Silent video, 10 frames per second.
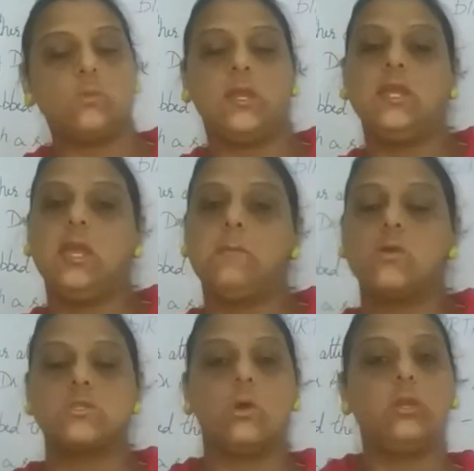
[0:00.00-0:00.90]
when he came
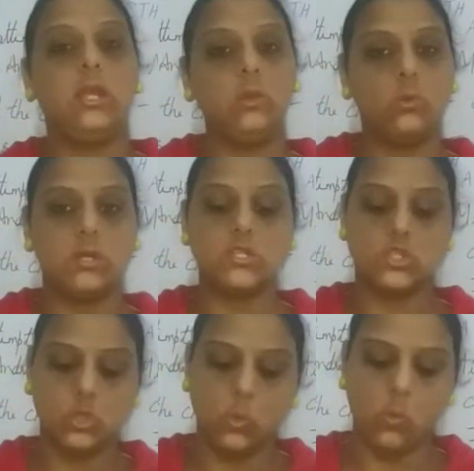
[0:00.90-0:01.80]
outside, he noticed
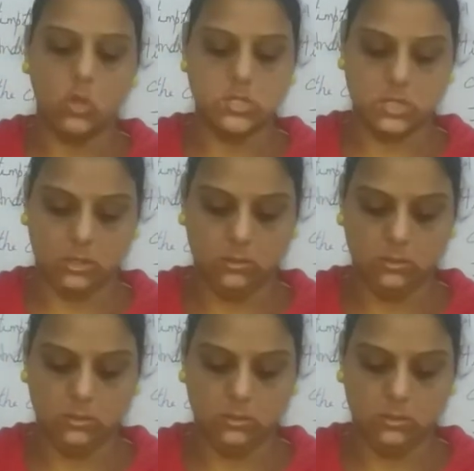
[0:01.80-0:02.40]
Joe was there.